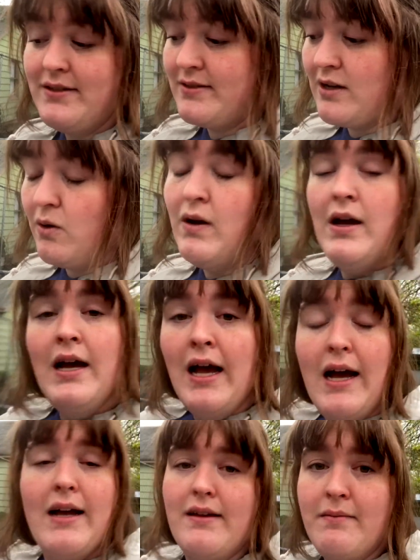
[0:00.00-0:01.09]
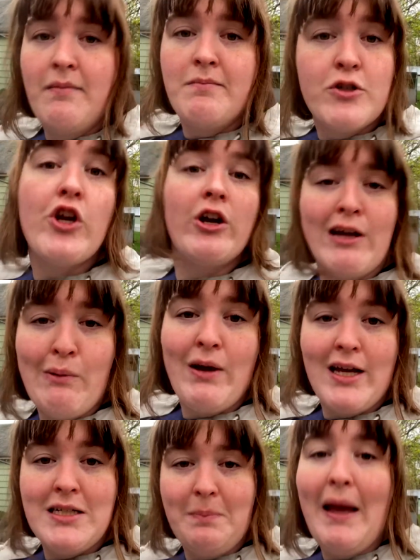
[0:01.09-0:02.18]
So I jerry
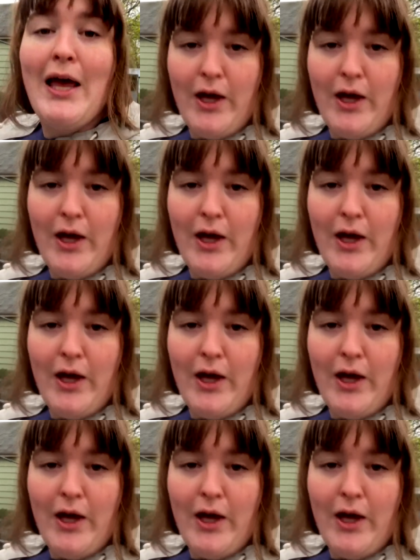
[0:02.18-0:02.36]
rigged my